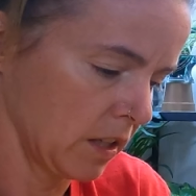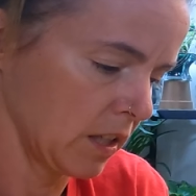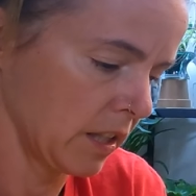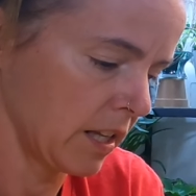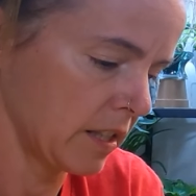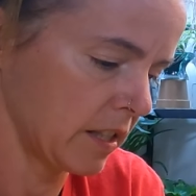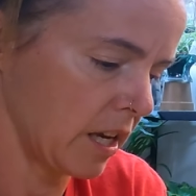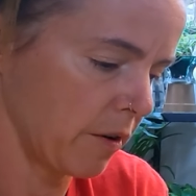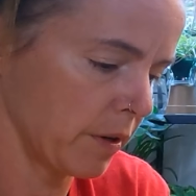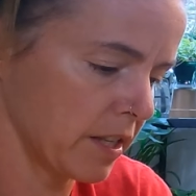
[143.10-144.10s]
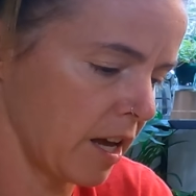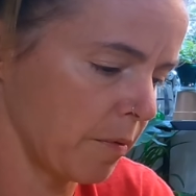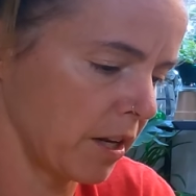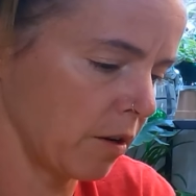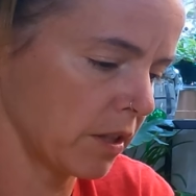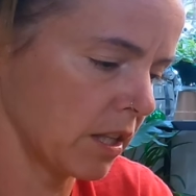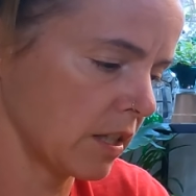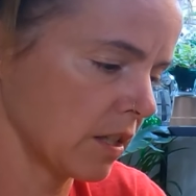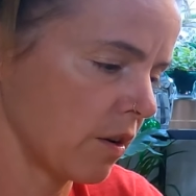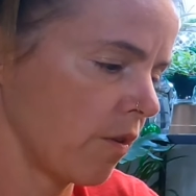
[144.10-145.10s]
And let's see what's happening with
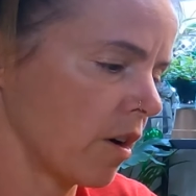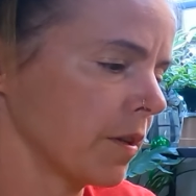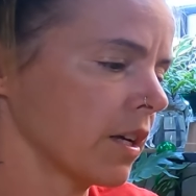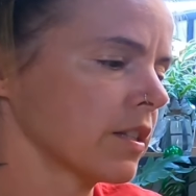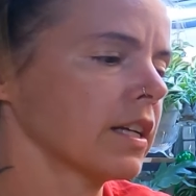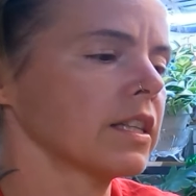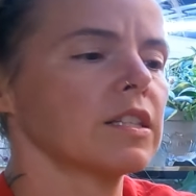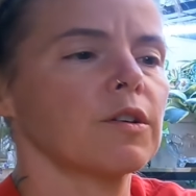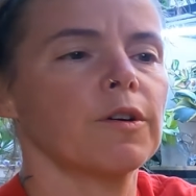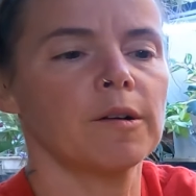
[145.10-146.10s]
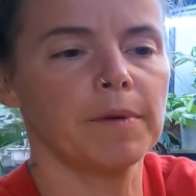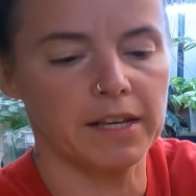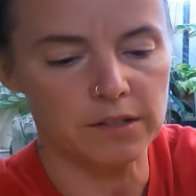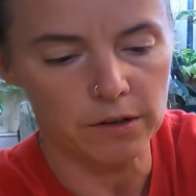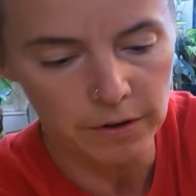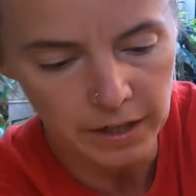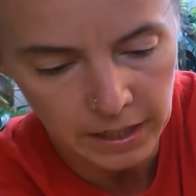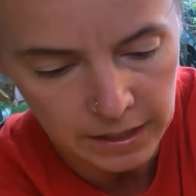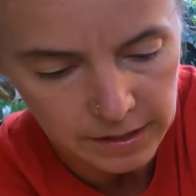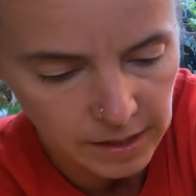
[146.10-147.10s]
this corm. It looks like this corm has
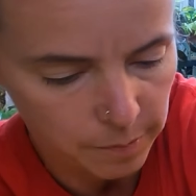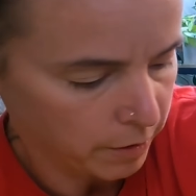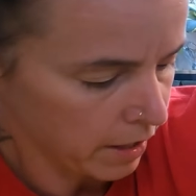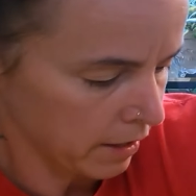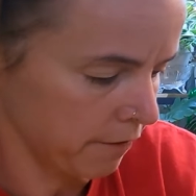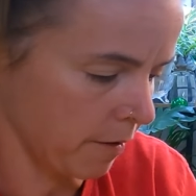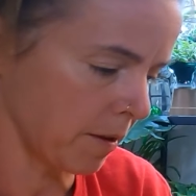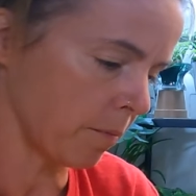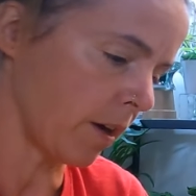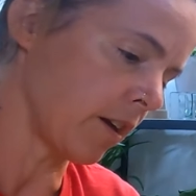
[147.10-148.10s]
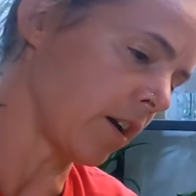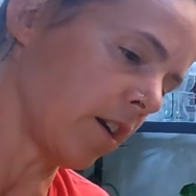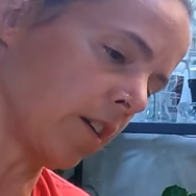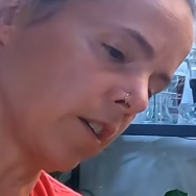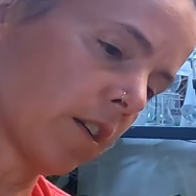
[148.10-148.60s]
already separated from the mother.